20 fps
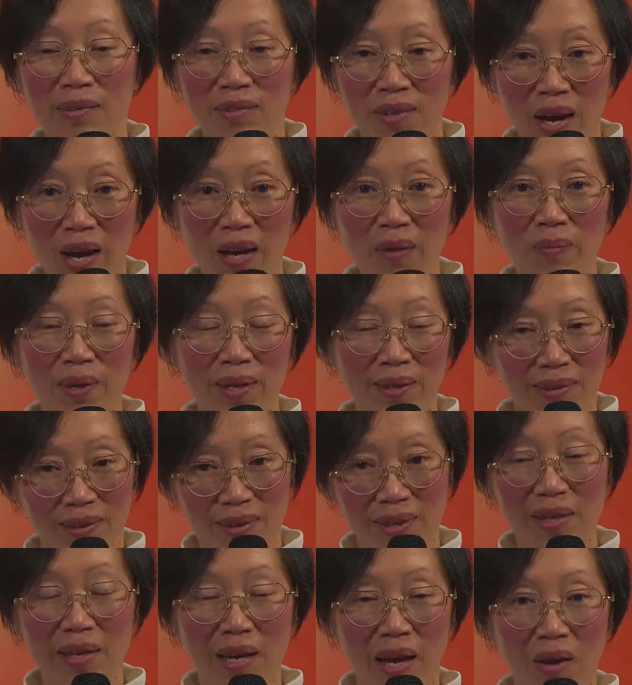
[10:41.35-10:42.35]
time is
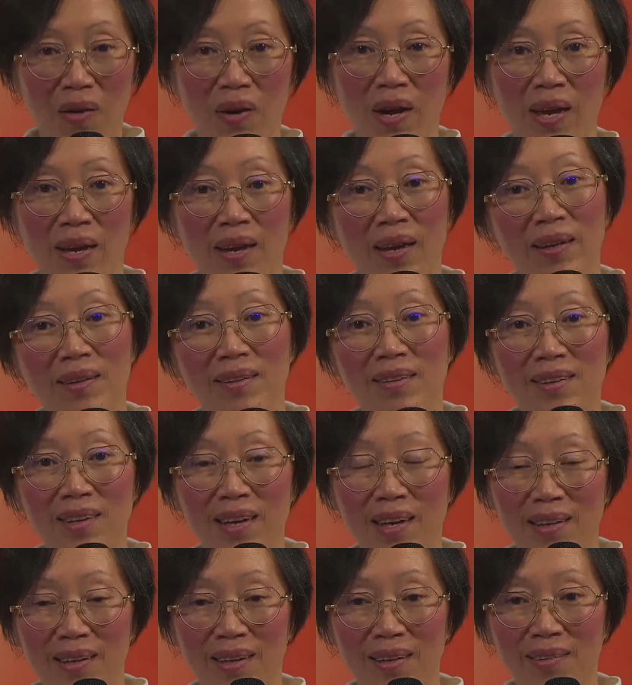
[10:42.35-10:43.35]
in our hands
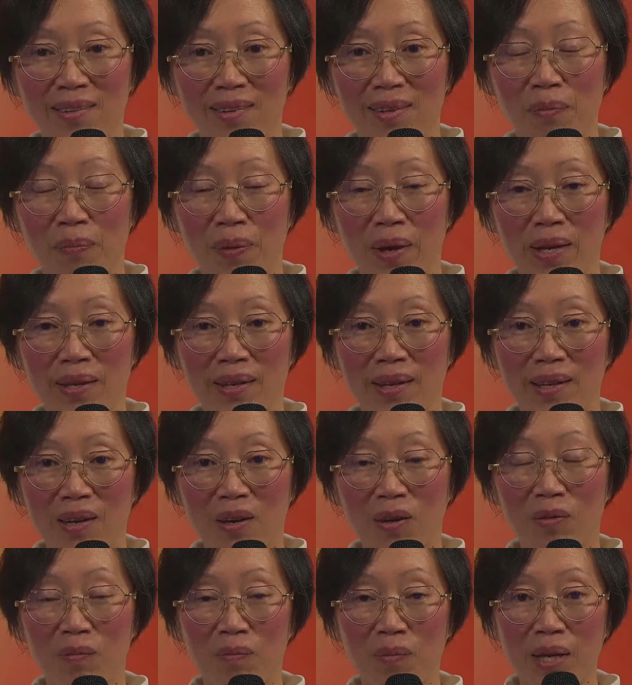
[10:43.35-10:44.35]
and is depending
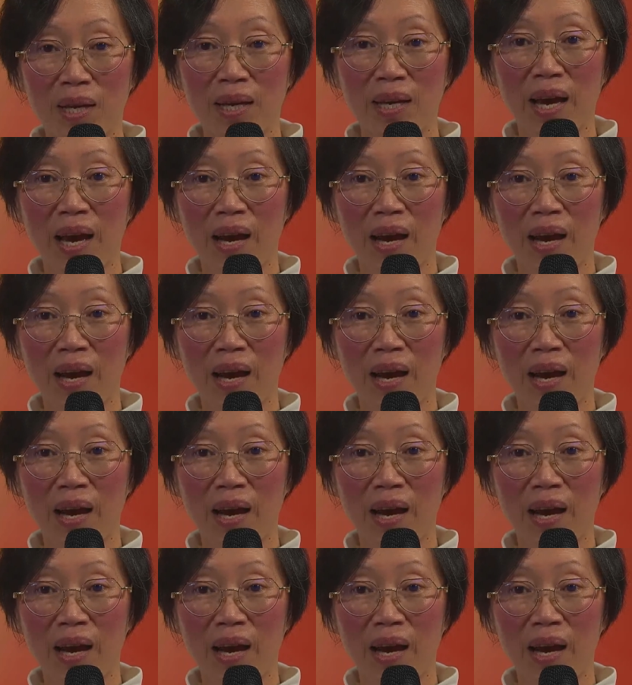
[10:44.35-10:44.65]
on me